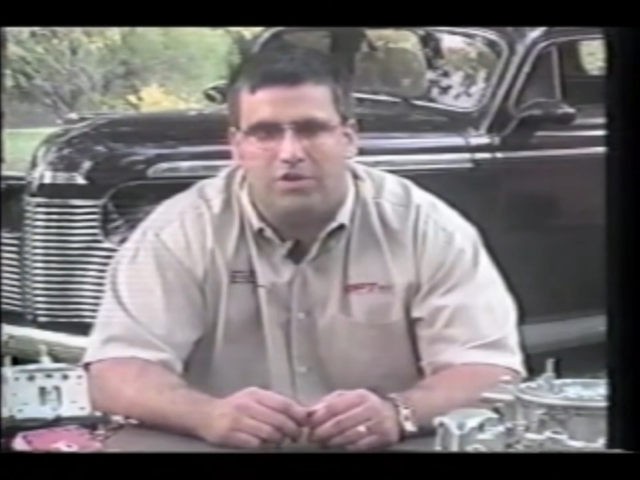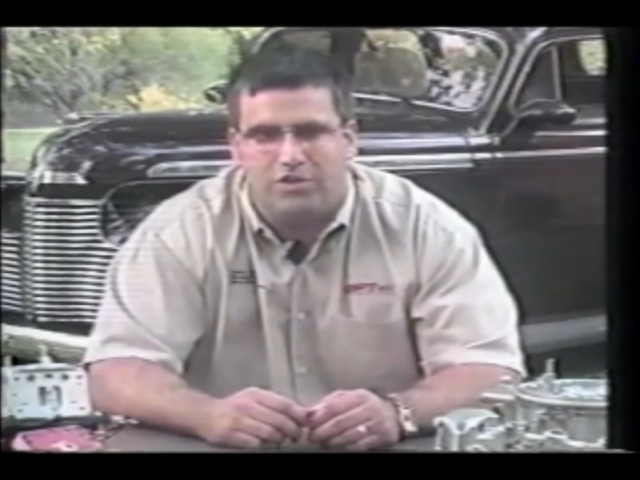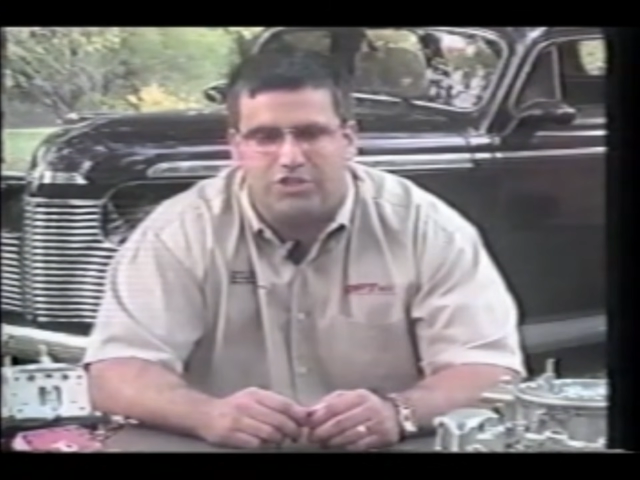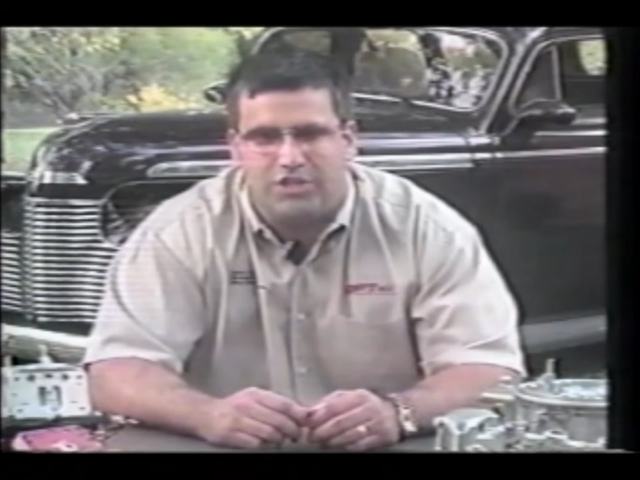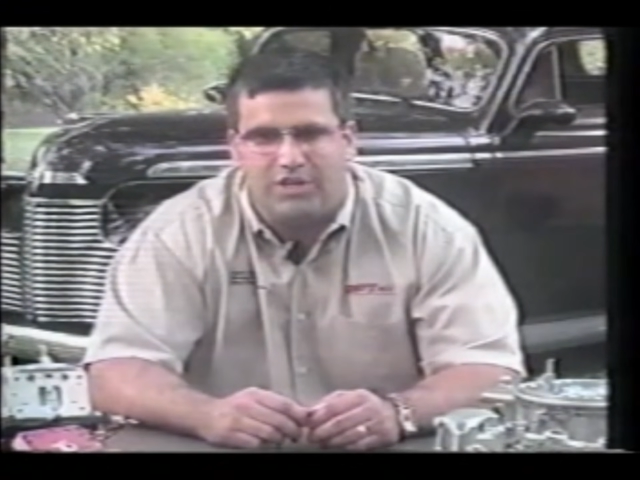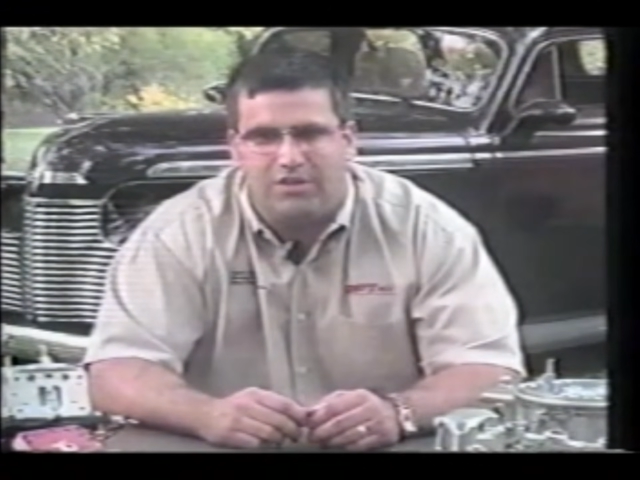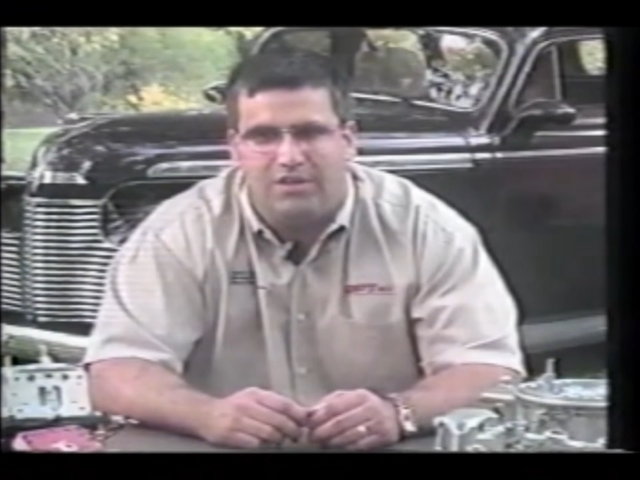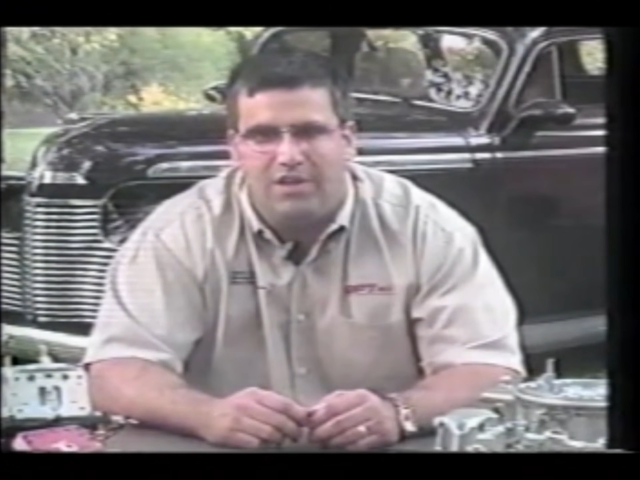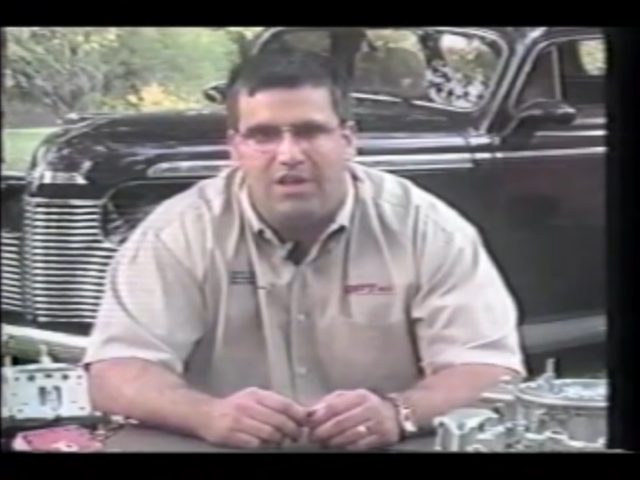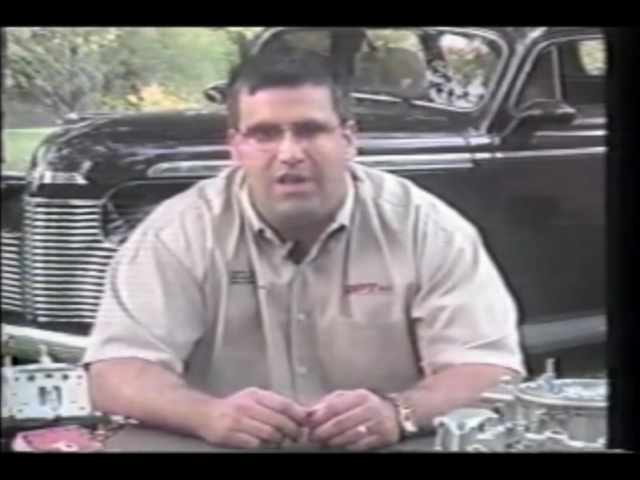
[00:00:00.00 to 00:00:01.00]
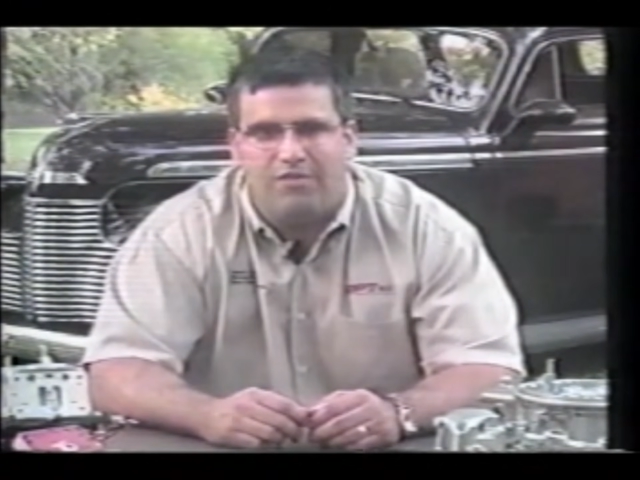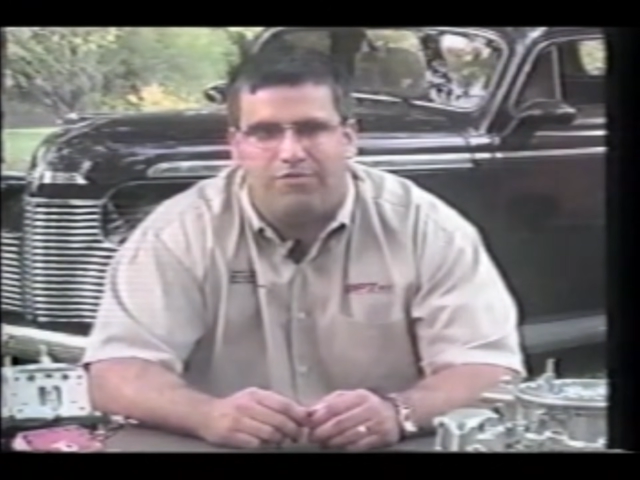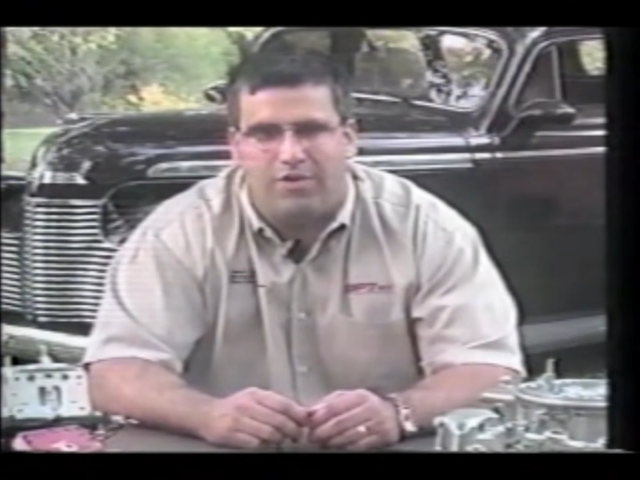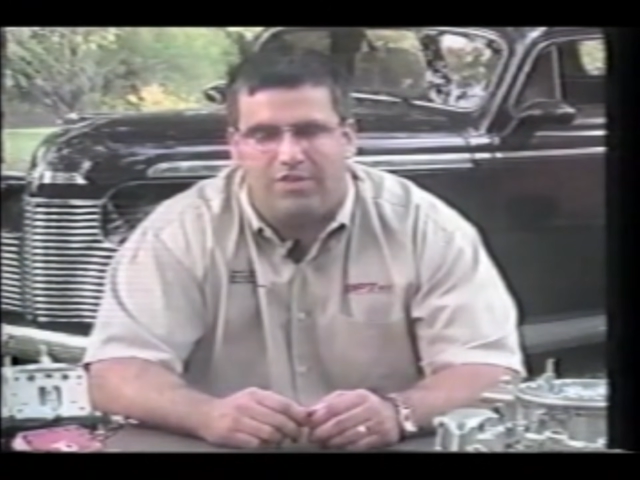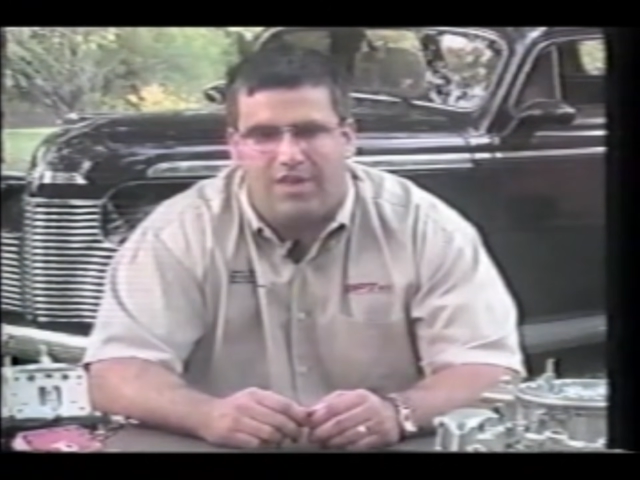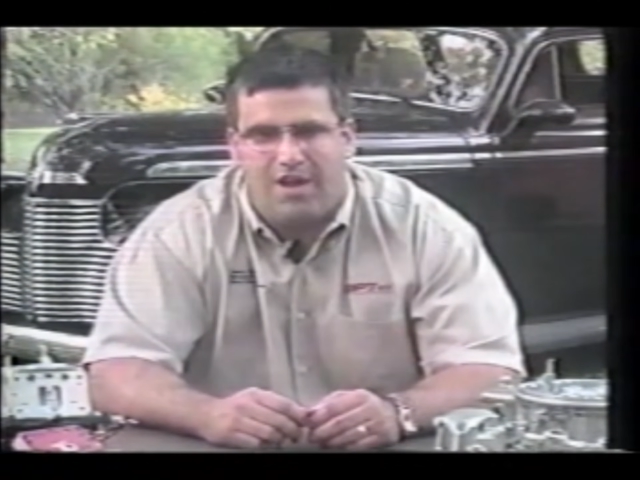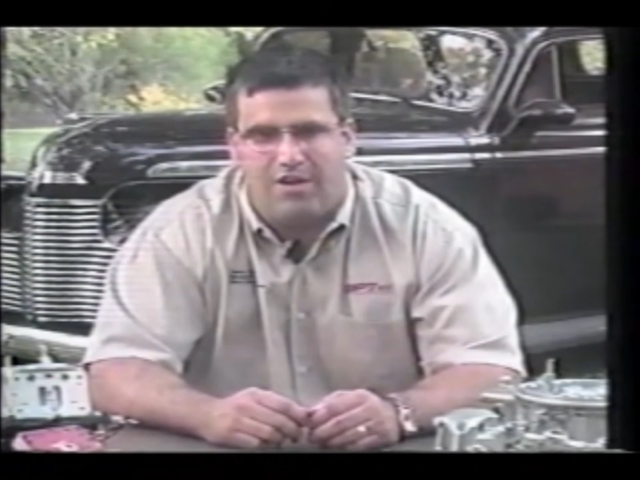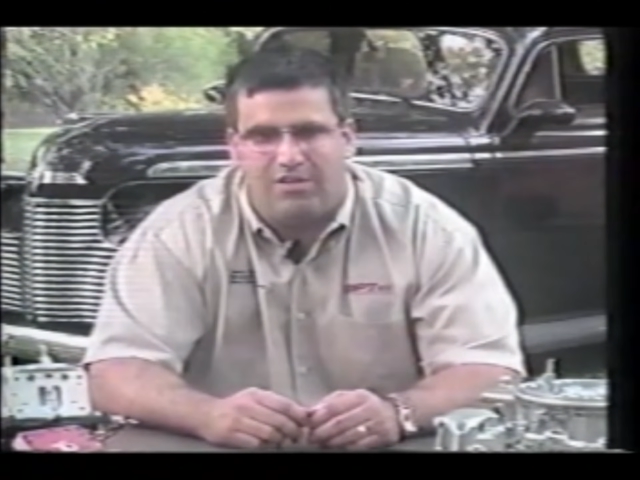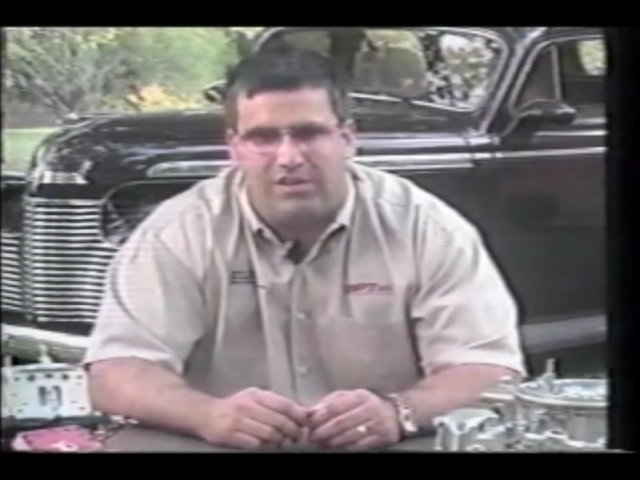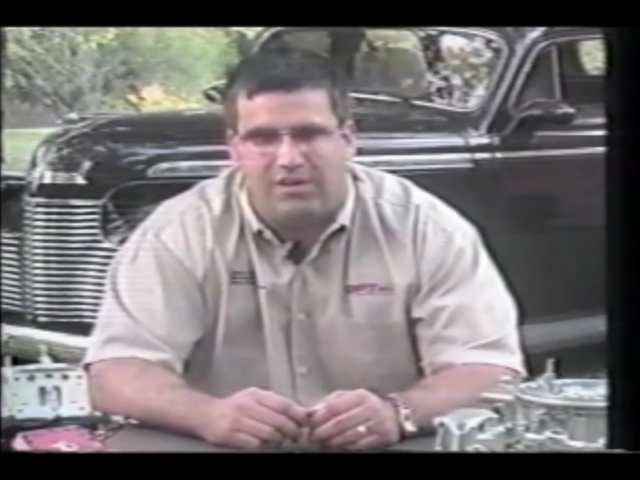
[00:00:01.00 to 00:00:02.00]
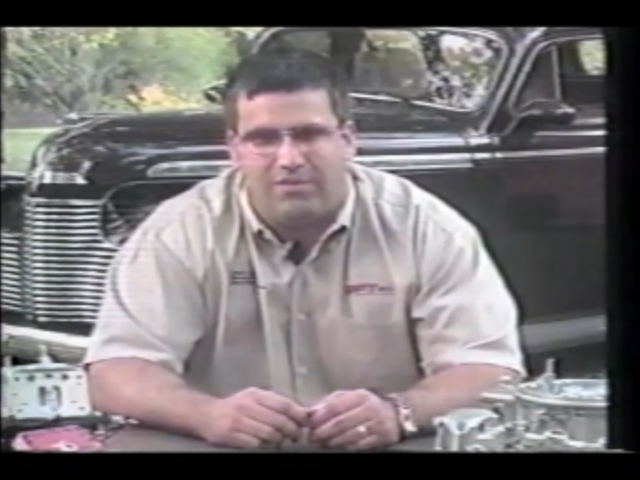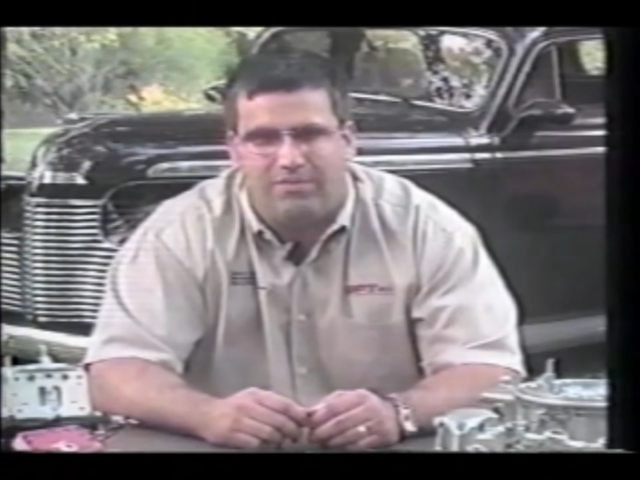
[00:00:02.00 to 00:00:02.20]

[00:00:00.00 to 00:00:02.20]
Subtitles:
shield in front of the air cleaner.